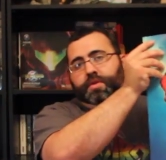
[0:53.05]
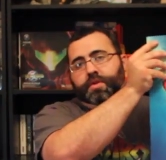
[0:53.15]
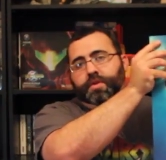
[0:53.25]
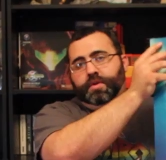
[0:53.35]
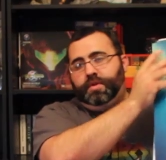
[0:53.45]

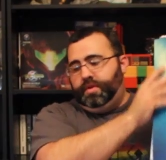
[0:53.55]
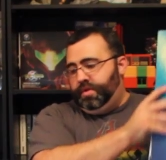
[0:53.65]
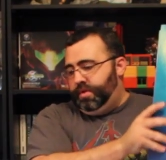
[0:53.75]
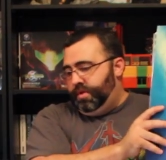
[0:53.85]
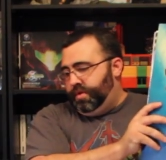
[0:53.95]

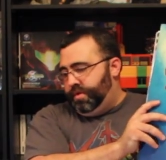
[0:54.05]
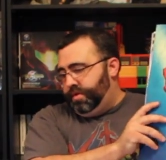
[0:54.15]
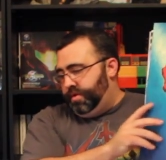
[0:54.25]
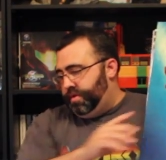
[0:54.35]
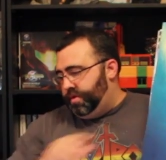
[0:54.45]

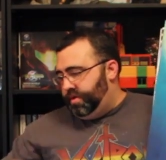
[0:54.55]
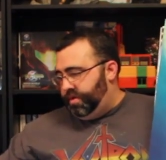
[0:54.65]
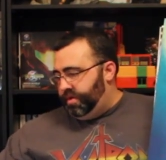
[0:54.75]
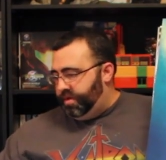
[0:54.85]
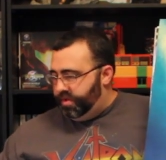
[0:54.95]
Nothing is said.